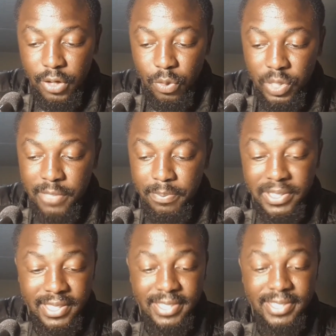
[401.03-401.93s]
which
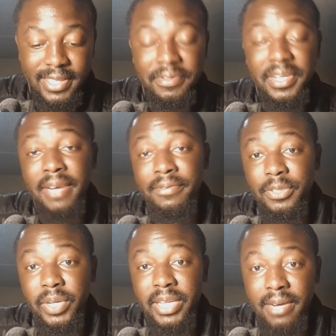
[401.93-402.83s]
persist even after
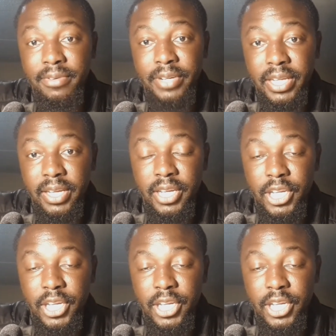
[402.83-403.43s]
recovery.